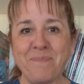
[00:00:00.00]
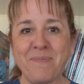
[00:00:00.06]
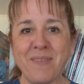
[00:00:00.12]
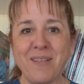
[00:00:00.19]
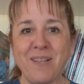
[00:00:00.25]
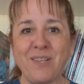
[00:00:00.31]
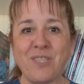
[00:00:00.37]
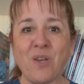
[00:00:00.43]

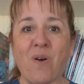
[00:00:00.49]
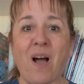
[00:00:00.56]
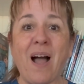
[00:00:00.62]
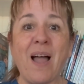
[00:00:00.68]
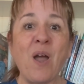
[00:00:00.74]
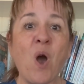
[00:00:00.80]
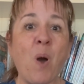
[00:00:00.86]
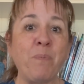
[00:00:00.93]
So
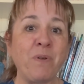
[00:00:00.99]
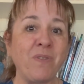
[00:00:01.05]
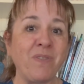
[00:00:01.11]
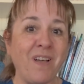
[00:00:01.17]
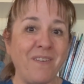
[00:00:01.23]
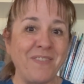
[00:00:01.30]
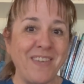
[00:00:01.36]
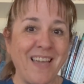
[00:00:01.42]
I hope you
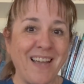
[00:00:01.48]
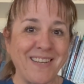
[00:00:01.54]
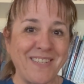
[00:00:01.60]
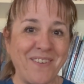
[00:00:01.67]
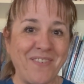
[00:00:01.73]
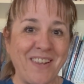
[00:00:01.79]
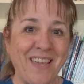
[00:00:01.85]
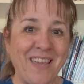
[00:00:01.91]
love the
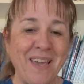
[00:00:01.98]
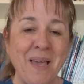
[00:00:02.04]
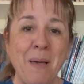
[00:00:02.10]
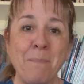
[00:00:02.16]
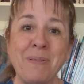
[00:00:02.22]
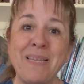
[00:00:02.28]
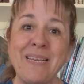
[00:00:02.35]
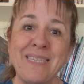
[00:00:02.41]
activity.
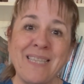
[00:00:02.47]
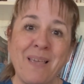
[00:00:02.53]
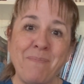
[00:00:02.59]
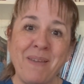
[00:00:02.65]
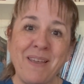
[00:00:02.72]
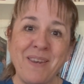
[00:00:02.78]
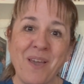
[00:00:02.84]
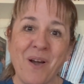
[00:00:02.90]
Please
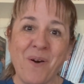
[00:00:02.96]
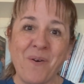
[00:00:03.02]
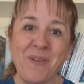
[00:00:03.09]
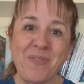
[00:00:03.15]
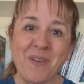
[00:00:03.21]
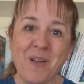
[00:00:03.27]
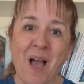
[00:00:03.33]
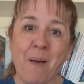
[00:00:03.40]
let me know
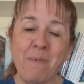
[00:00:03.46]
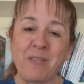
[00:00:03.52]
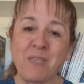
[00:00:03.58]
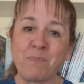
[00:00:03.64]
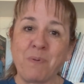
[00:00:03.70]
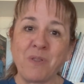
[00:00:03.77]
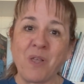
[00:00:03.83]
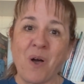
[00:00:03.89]
in the
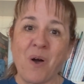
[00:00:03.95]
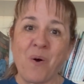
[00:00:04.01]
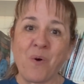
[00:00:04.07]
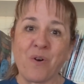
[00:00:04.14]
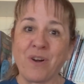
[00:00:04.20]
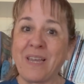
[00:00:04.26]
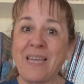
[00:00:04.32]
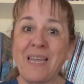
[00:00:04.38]
comments below
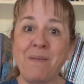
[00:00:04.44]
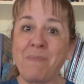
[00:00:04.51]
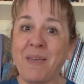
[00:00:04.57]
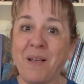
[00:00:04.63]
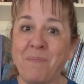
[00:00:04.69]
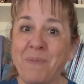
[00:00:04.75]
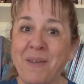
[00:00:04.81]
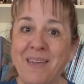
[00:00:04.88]
or
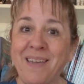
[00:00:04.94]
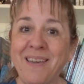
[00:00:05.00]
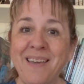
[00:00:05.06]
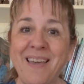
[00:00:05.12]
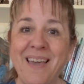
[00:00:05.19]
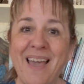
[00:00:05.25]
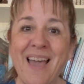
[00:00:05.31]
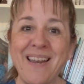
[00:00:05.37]
email me
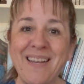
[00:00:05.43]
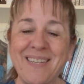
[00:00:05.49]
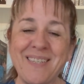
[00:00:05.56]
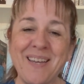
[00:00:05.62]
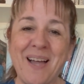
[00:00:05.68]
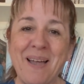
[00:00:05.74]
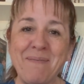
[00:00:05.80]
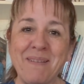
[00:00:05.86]

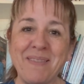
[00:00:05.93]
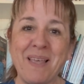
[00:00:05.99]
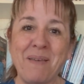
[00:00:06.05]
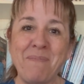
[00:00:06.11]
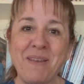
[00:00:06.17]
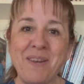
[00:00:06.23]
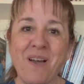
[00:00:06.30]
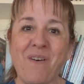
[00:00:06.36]
anytime to
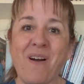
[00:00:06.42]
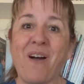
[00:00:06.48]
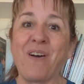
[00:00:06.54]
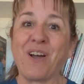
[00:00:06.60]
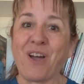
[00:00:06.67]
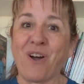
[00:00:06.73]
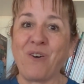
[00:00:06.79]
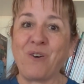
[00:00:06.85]
let me know
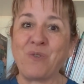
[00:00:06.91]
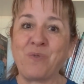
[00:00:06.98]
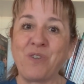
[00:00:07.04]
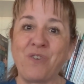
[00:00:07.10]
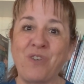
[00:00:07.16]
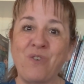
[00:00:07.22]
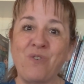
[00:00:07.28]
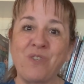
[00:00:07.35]
how it goes when
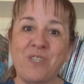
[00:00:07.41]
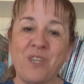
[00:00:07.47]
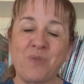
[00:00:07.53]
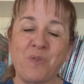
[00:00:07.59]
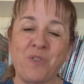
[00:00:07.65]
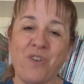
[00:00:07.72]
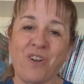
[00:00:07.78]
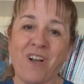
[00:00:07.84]
you use this
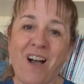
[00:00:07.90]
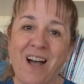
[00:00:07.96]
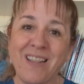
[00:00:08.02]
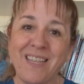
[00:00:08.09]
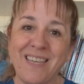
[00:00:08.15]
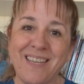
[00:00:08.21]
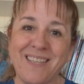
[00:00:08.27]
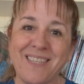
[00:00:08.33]
with your
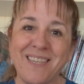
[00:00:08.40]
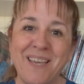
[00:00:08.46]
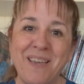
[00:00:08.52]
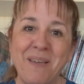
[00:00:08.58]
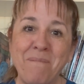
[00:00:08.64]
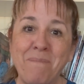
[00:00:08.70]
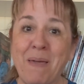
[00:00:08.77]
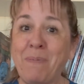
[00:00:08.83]
colleagues,
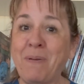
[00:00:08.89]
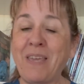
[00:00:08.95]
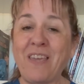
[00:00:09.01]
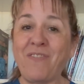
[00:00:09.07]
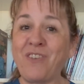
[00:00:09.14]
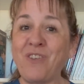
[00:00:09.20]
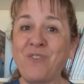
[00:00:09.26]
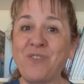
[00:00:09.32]
maybe
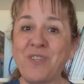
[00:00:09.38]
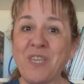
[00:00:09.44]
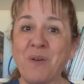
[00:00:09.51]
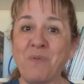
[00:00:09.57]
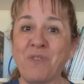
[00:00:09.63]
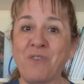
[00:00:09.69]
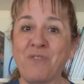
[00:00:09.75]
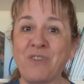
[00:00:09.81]
even using
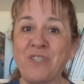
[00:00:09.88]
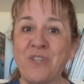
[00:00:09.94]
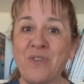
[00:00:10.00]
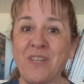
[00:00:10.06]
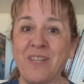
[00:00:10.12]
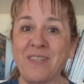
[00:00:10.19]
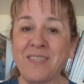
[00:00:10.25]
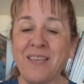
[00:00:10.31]
it with your
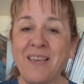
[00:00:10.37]
students.